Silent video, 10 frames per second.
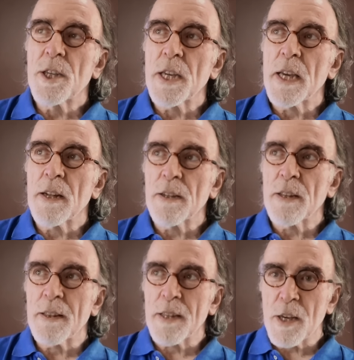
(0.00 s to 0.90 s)

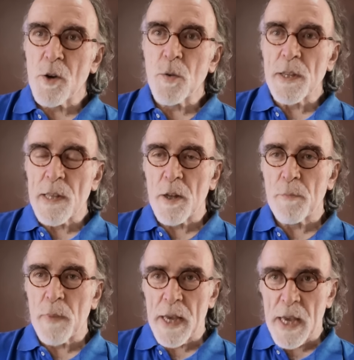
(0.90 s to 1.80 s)
the gold is
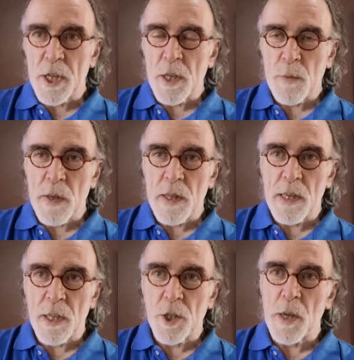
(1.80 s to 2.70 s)
held by
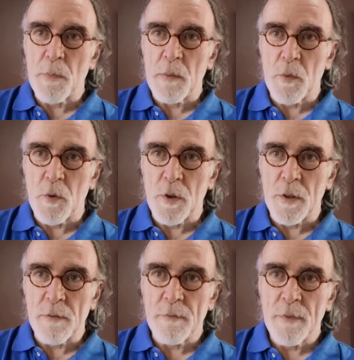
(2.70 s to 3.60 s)
HSBC and JP
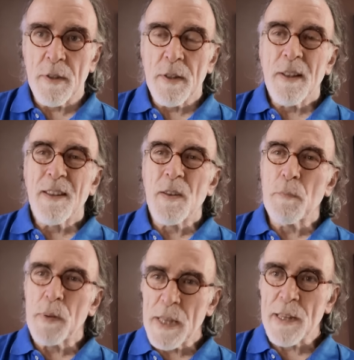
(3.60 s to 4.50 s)
Morgan. So
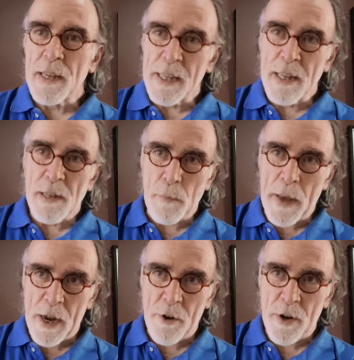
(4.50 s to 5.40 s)
implicitly, there's a
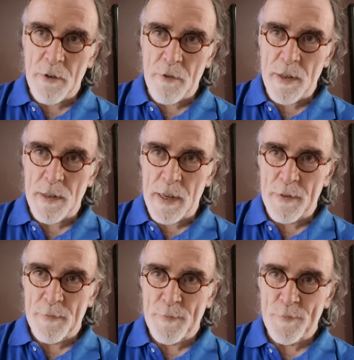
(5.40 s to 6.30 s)
bank credit risk
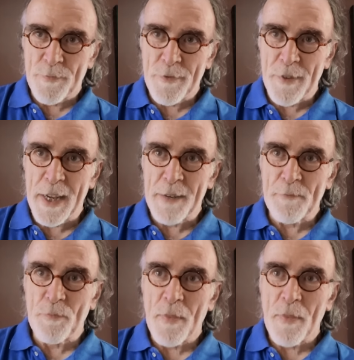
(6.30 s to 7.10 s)
there, right?